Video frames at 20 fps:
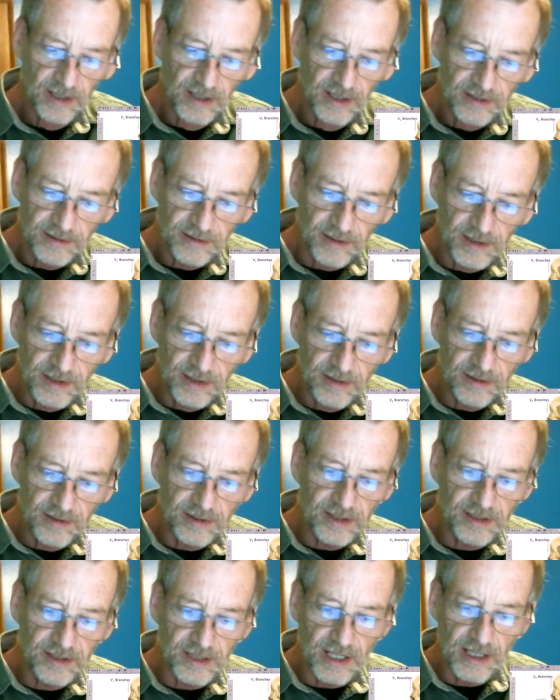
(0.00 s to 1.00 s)
So here's the
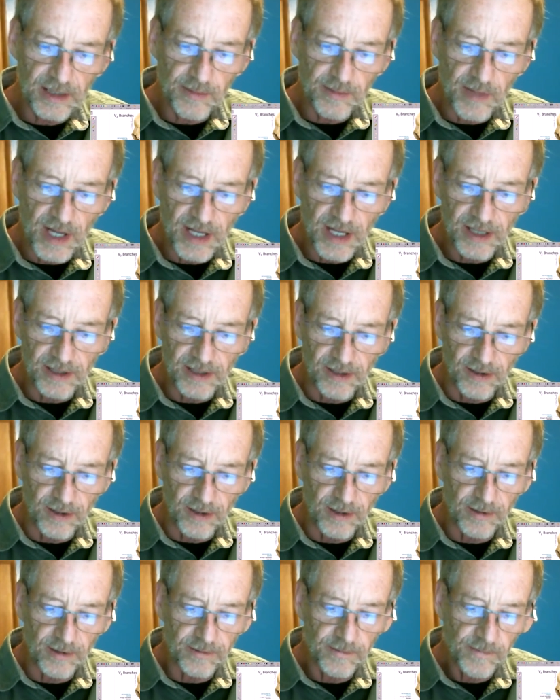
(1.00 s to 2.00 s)
zygomatic nerve.